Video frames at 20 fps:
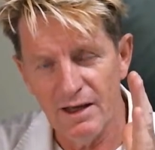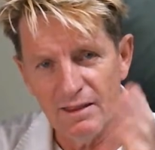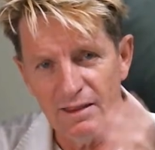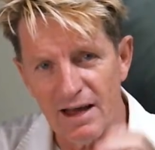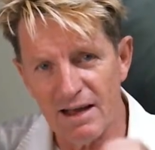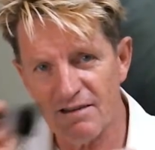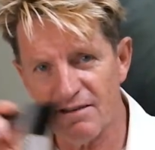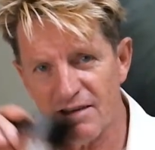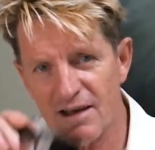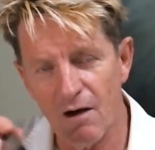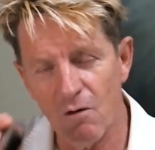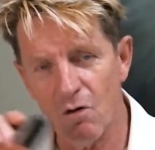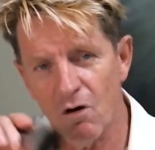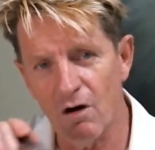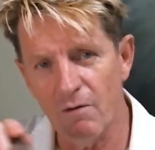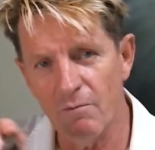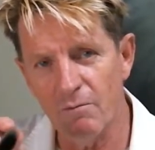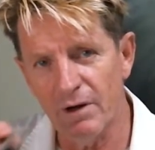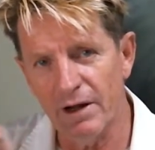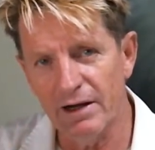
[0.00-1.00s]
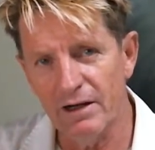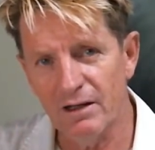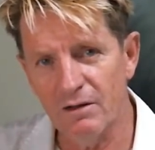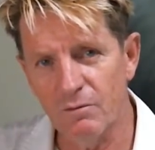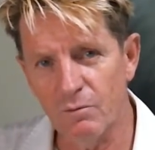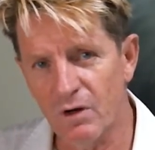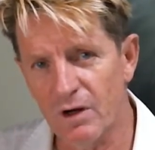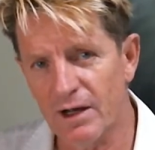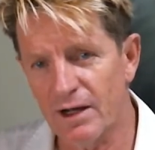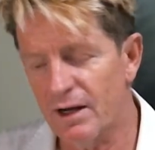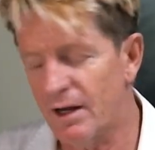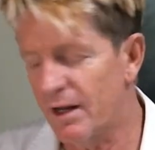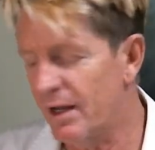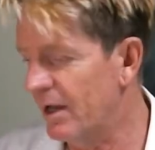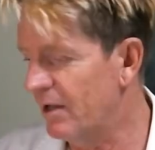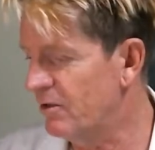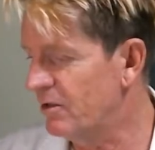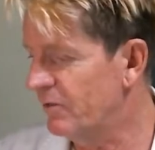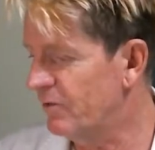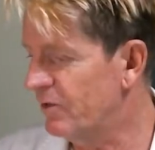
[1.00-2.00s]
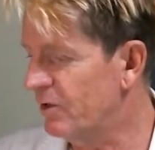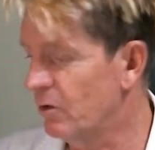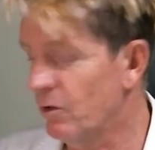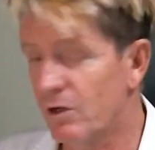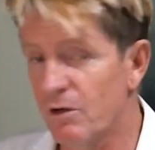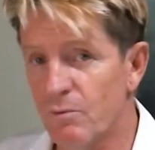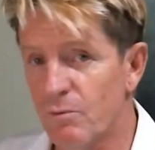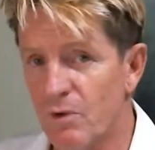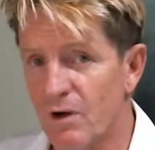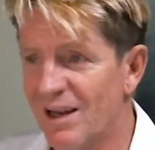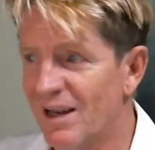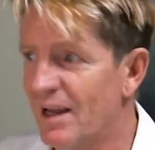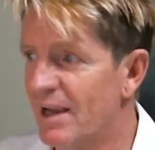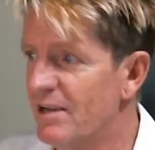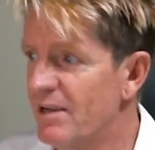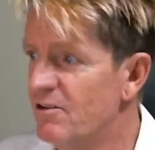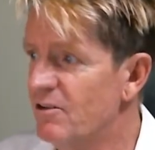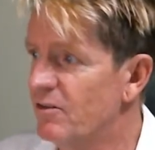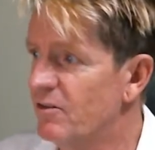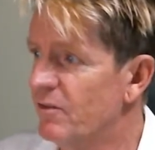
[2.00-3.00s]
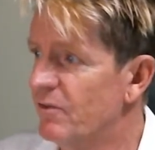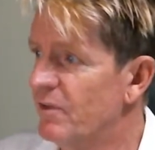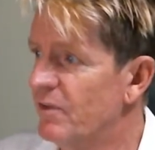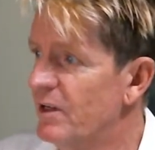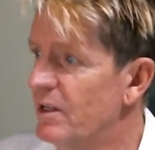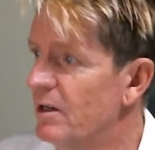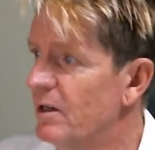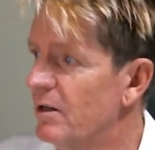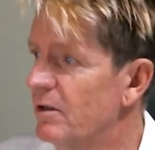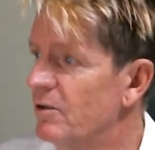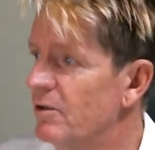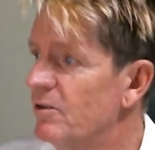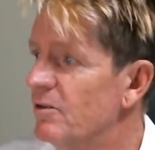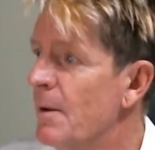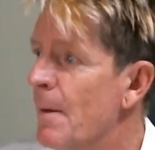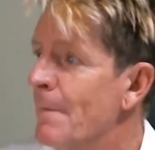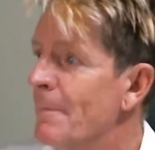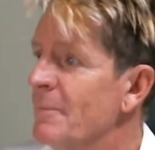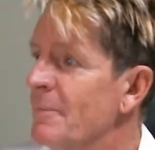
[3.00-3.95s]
That's how I'm blending my clouds if you look at my latest videos.